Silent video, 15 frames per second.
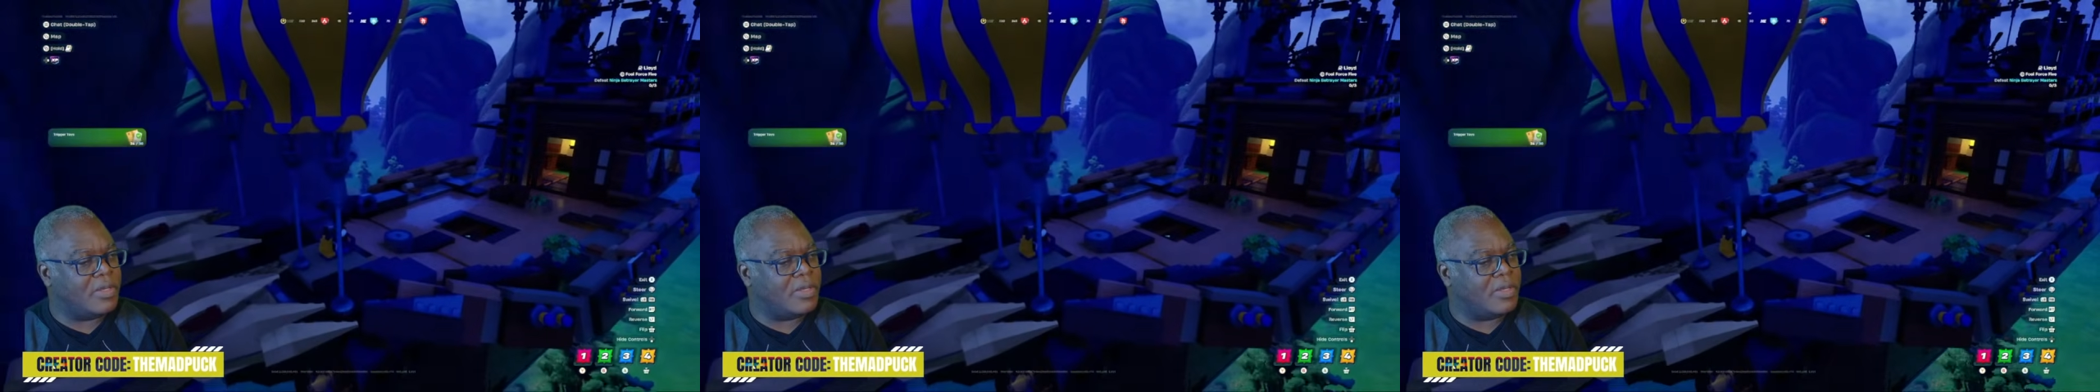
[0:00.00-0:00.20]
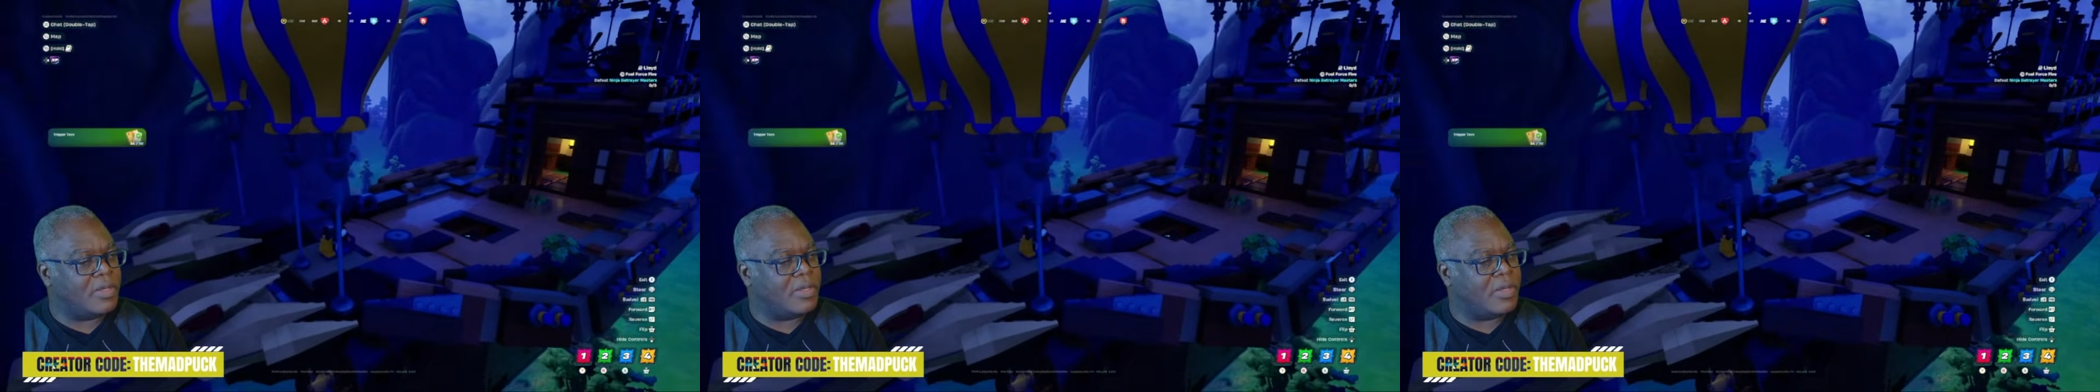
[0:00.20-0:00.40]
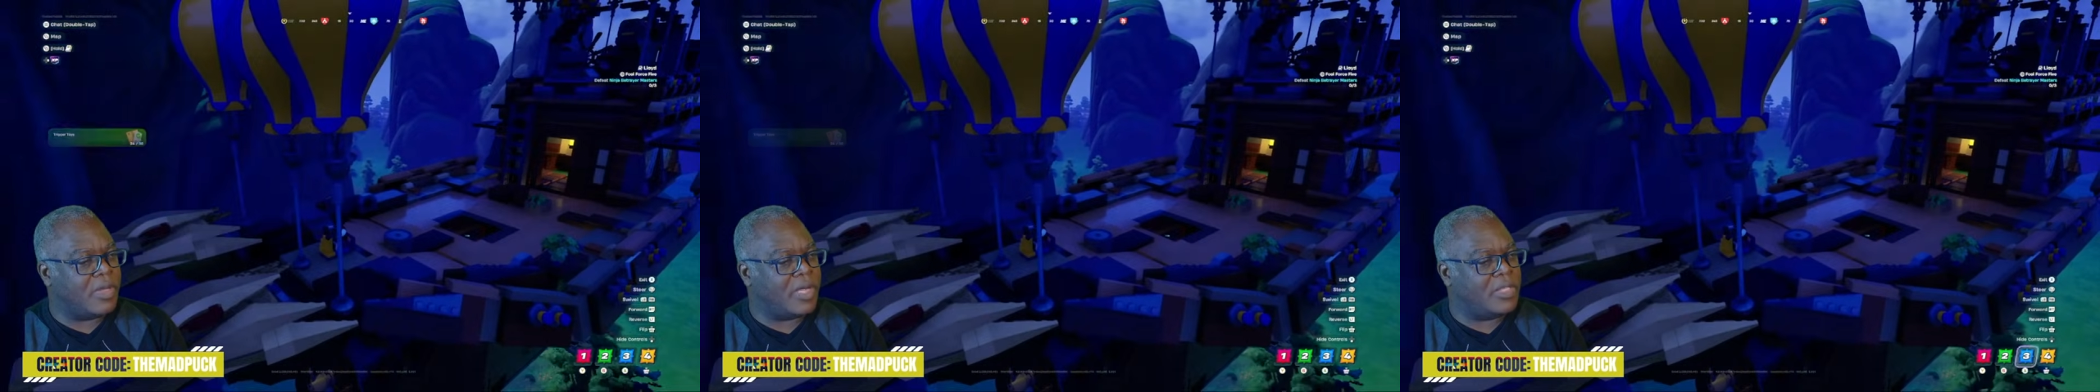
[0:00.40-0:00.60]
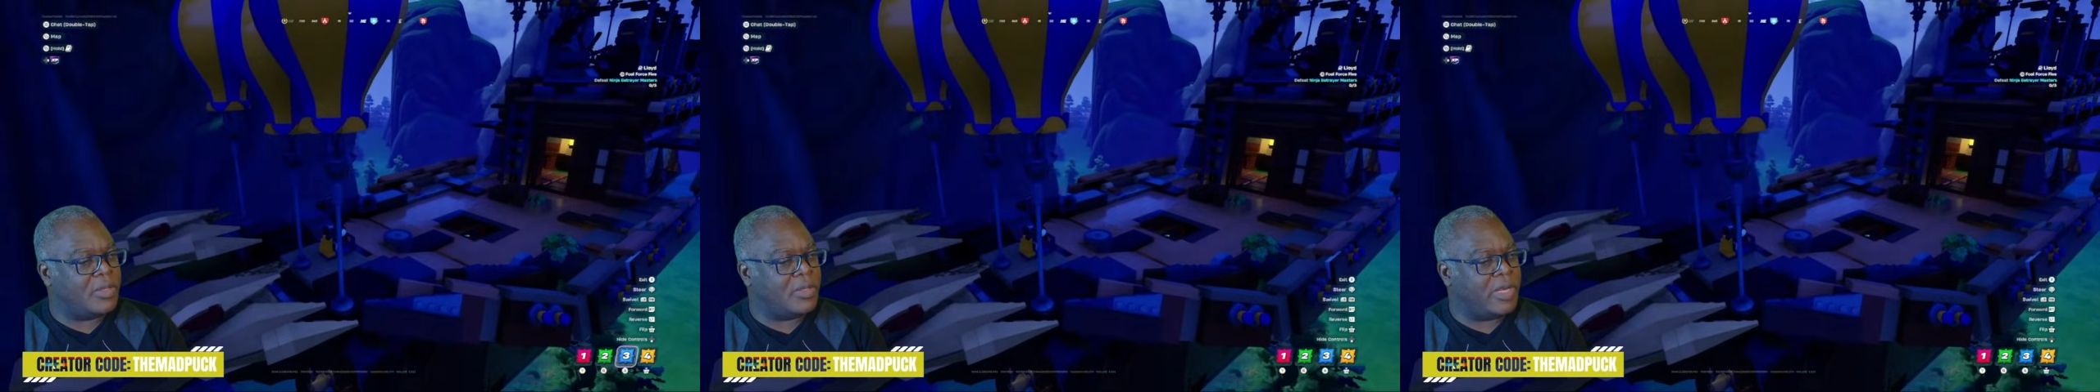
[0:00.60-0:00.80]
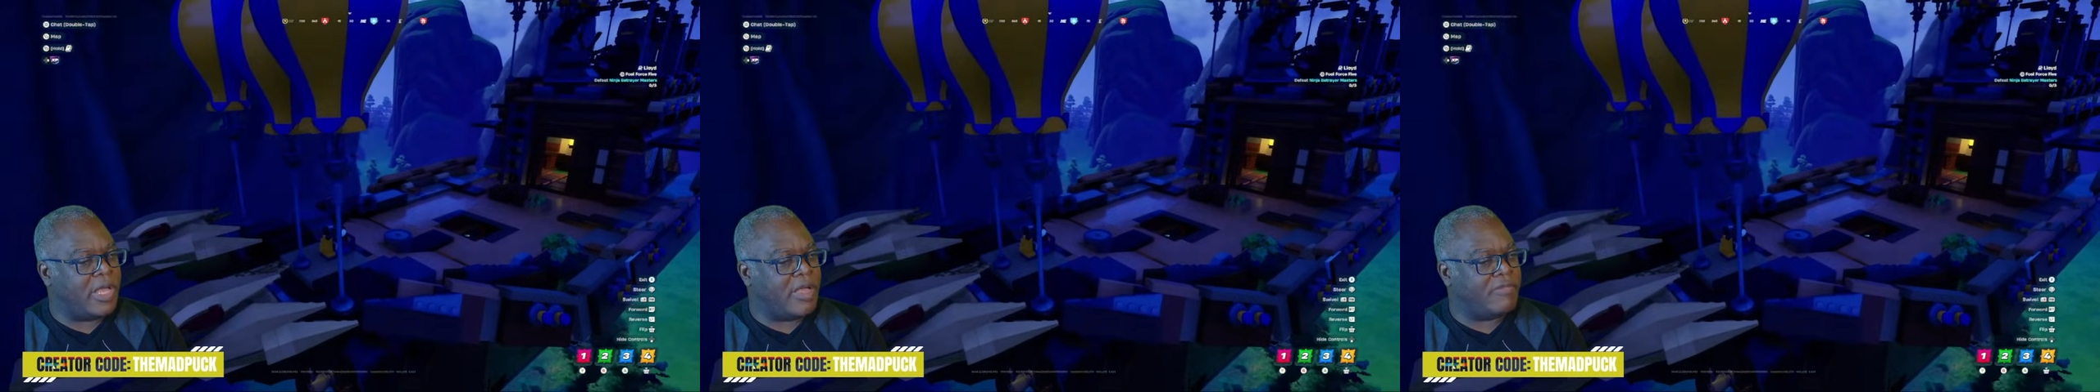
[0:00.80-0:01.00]
You know, I
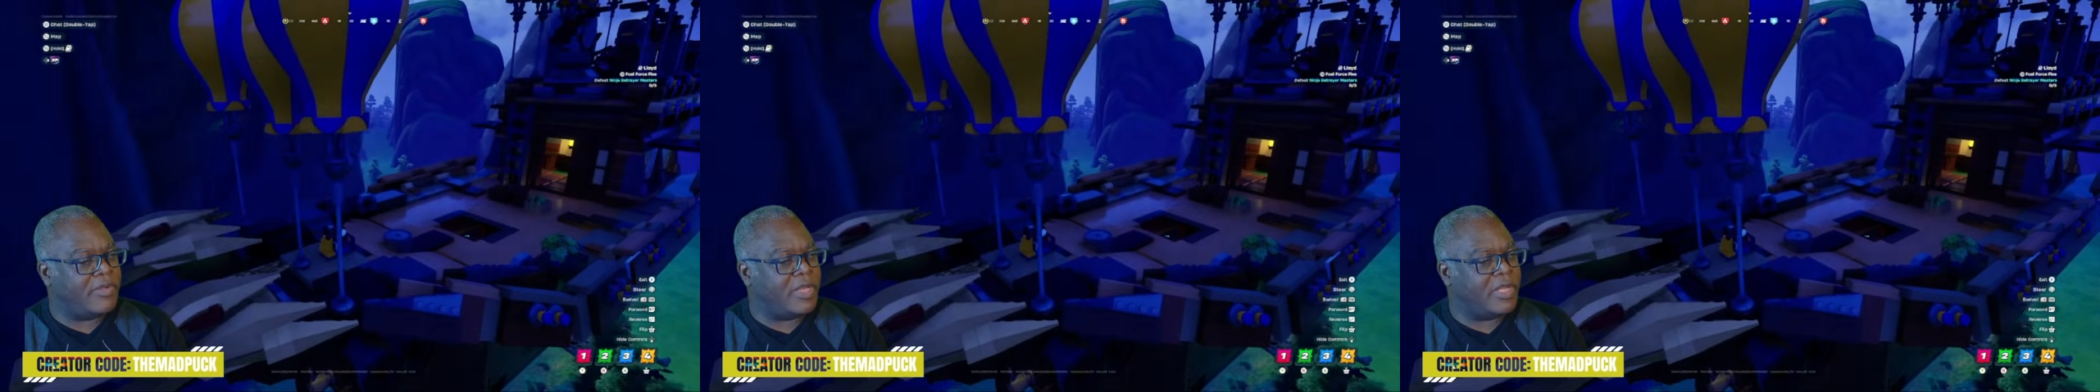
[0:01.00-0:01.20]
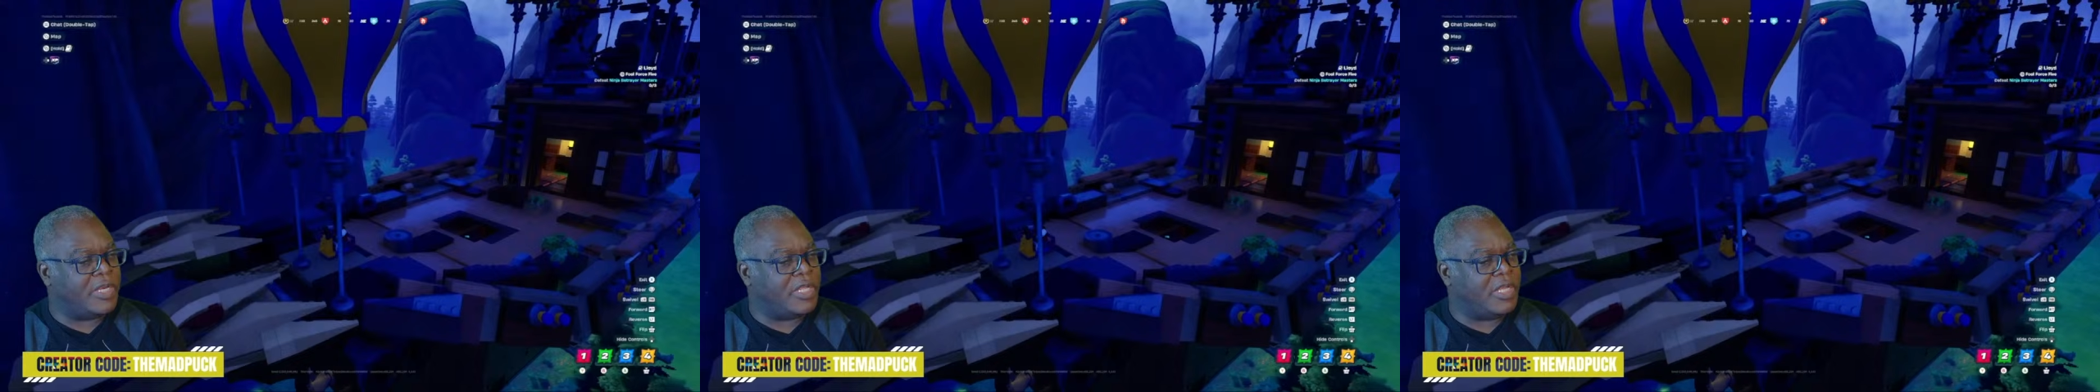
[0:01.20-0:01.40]
don't have any